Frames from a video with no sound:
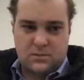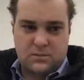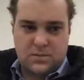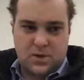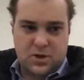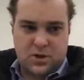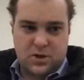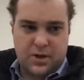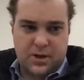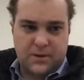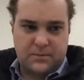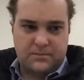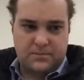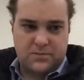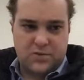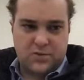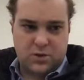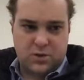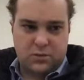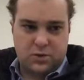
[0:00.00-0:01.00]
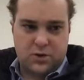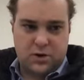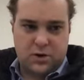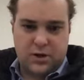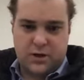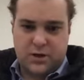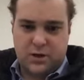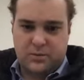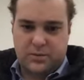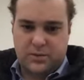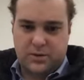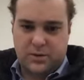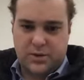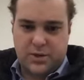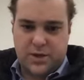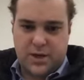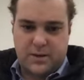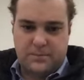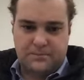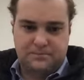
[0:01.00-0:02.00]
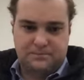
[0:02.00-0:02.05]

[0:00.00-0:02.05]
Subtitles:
All right, so we're caught up on the chat.